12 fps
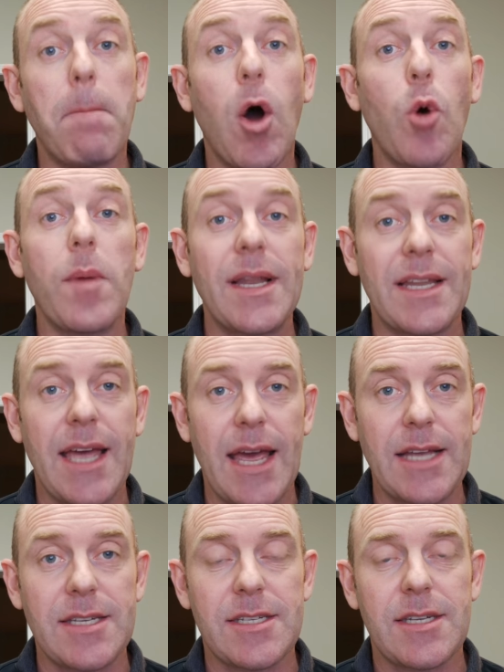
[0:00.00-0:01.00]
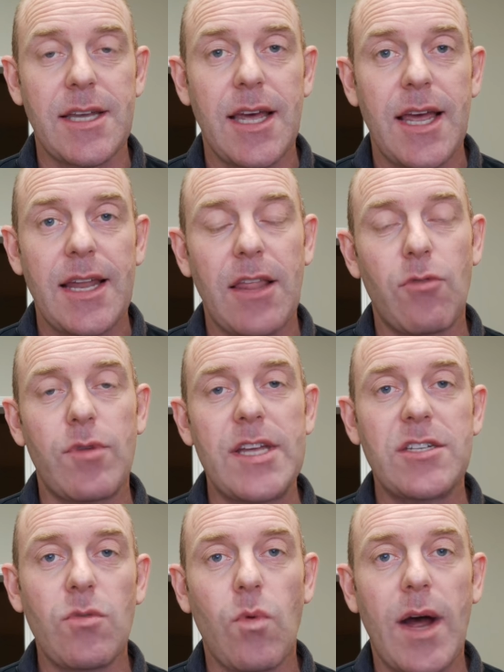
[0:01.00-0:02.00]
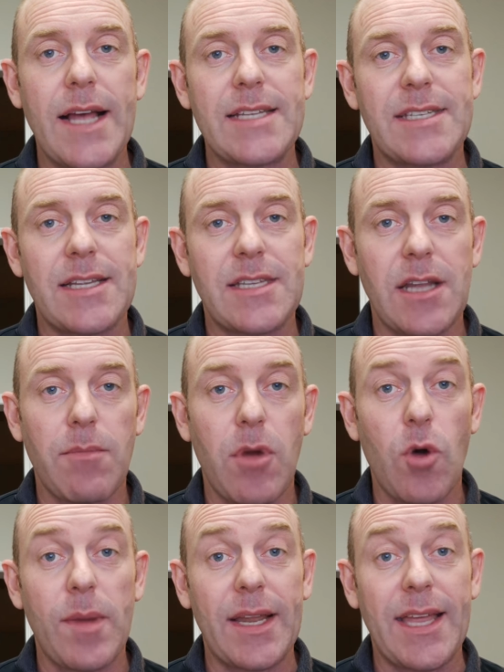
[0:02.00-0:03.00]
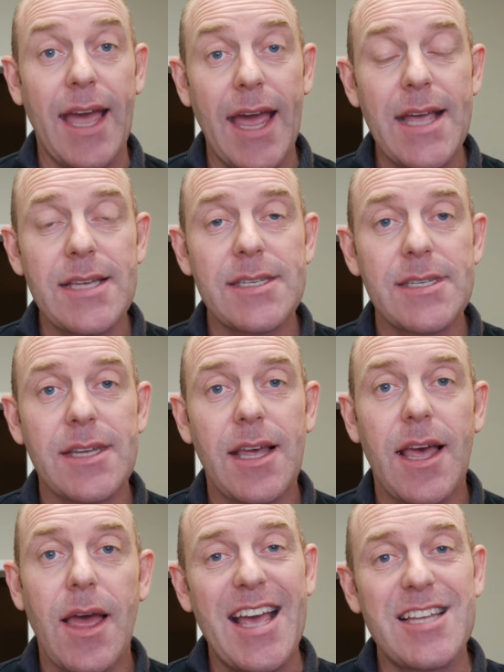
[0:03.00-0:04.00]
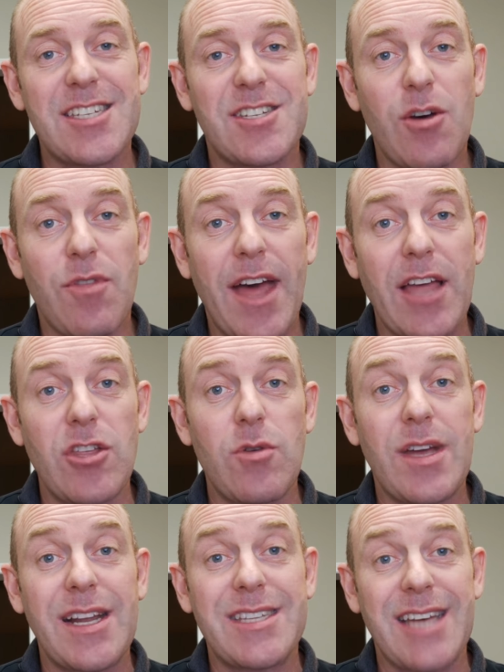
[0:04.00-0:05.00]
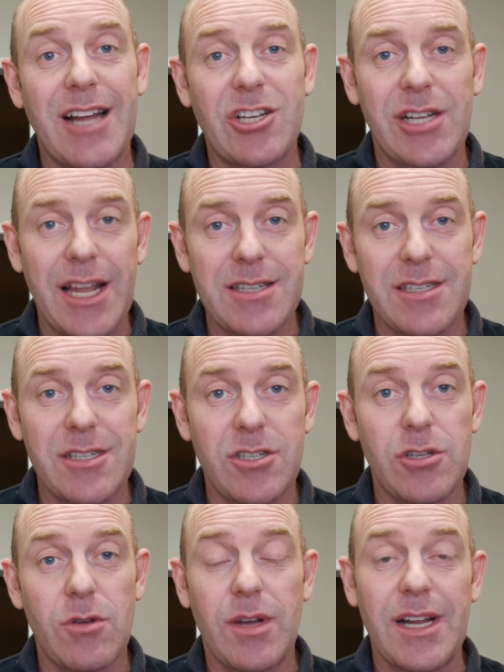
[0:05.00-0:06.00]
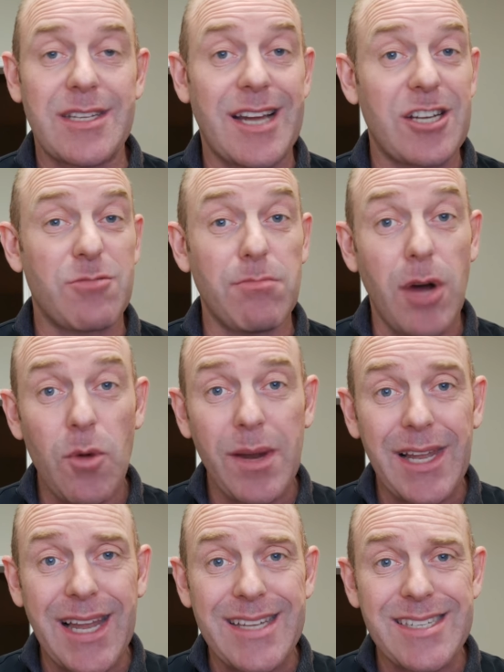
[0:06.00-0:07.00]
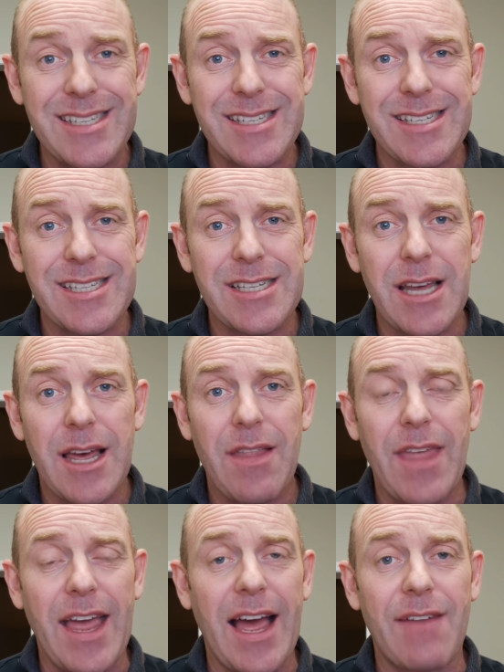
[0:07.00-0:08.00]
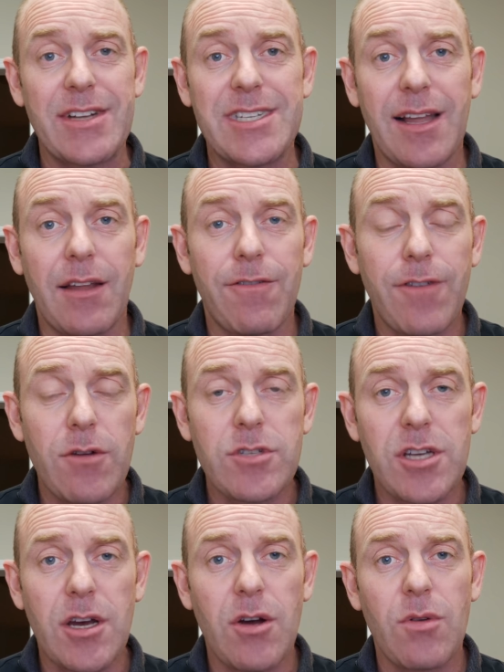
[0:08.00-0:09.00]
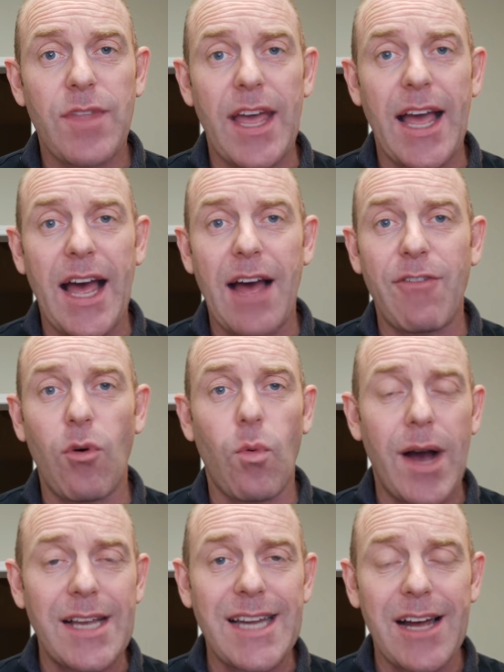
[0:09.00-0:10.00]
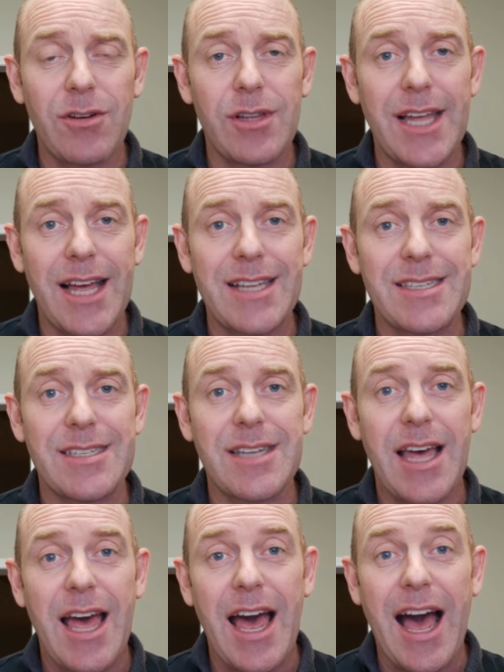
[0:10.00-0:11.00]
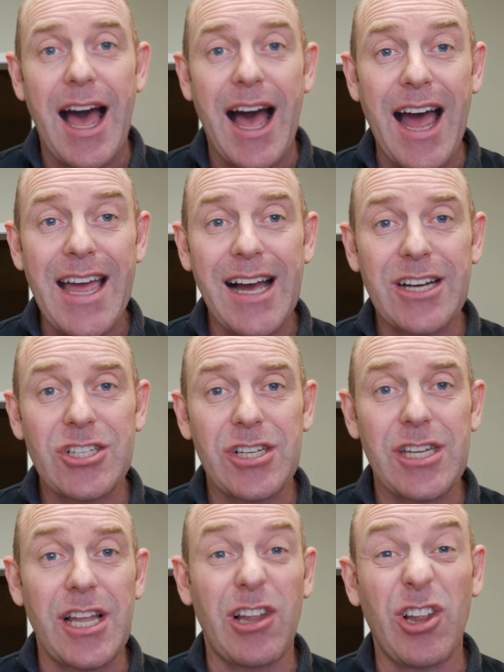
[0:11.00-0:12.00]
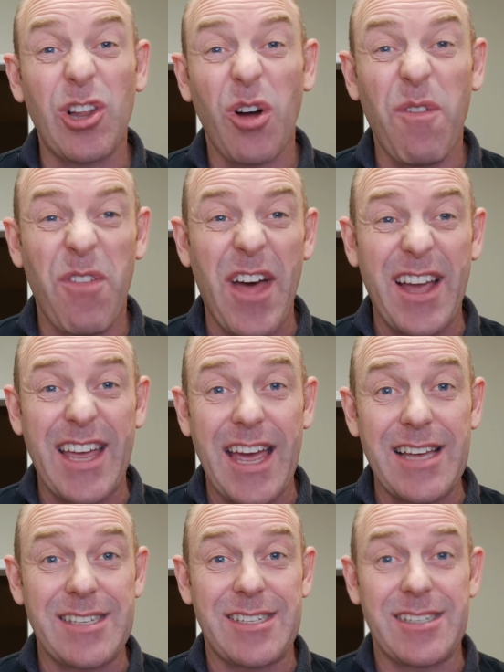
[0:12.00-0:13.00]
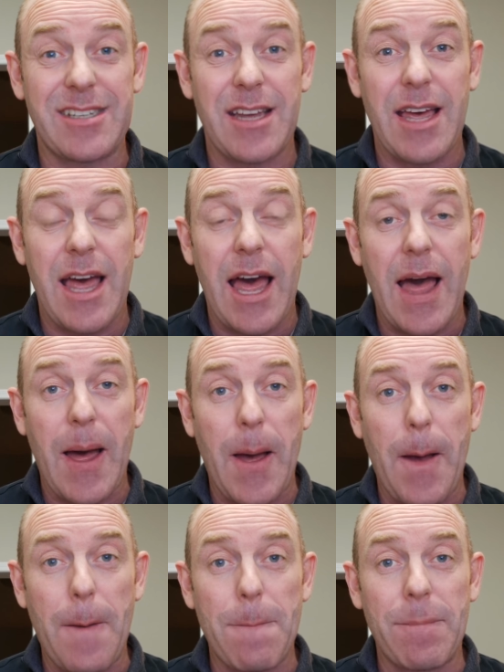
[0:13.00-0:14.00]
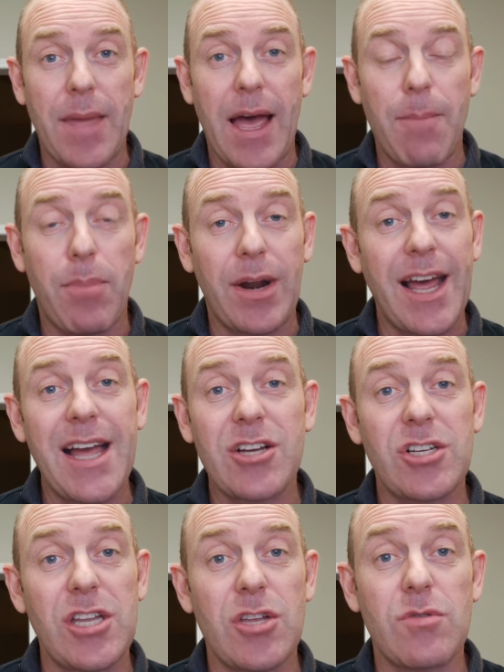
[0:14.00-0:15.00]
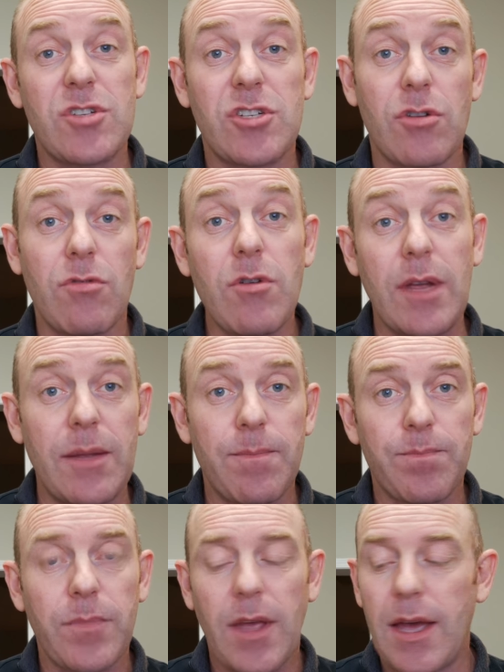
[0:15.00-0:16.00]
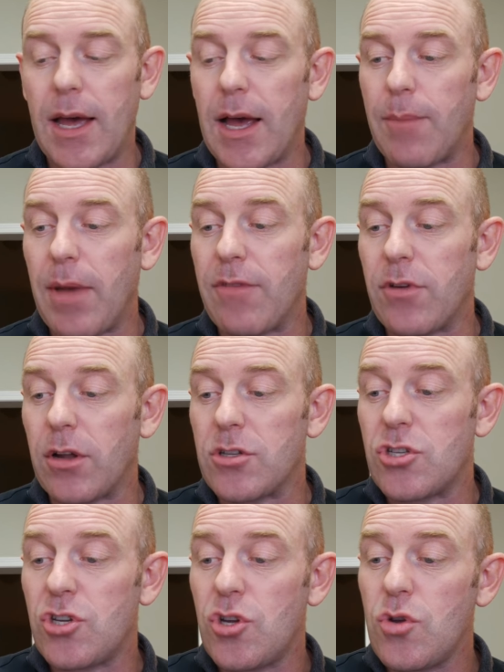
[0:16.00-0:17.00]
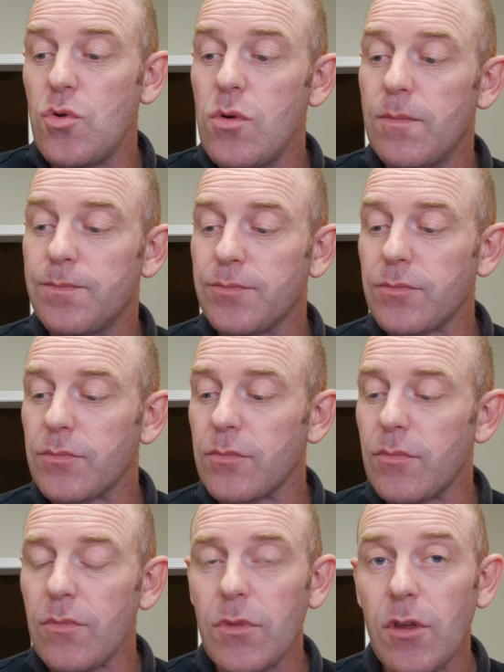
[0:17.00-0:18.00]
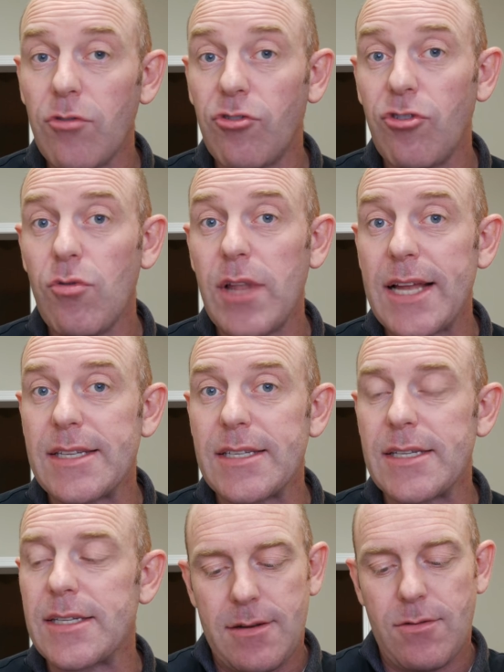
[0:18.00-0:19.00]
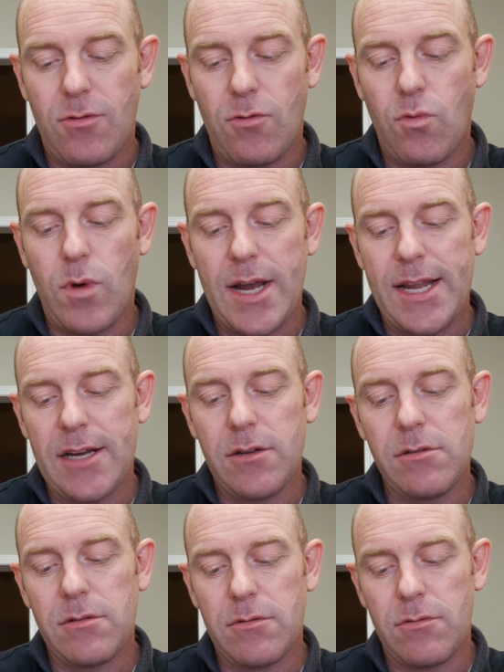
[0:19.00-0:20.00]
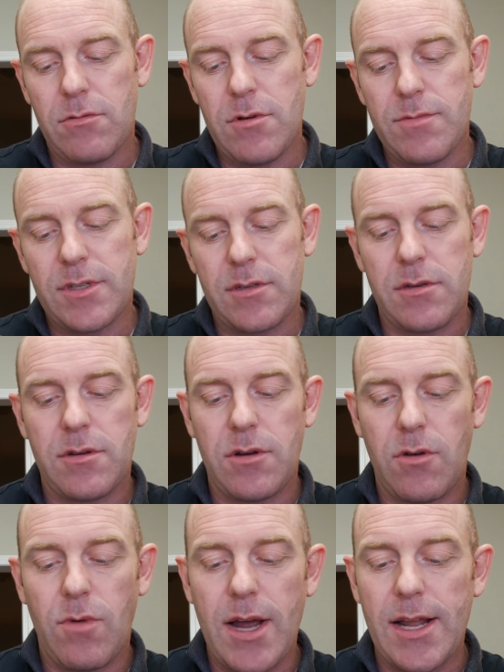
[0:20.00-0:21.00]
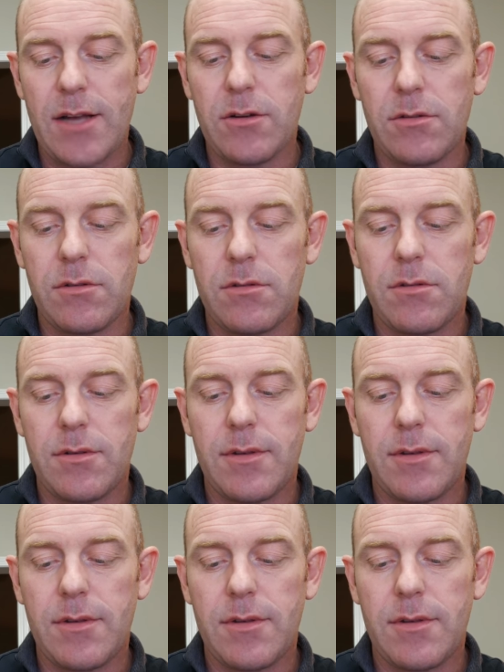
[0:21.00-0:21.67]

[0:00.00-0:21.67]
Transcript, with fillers: moment case. And the reason why it sits in a moment case is so that you can attach lenses. You can attach moment lenses. They have a telephoto. They have a wide angle lens. I actually love their case, but I actually use Sirui. I've got two lenses. Wide angle, a wide angle,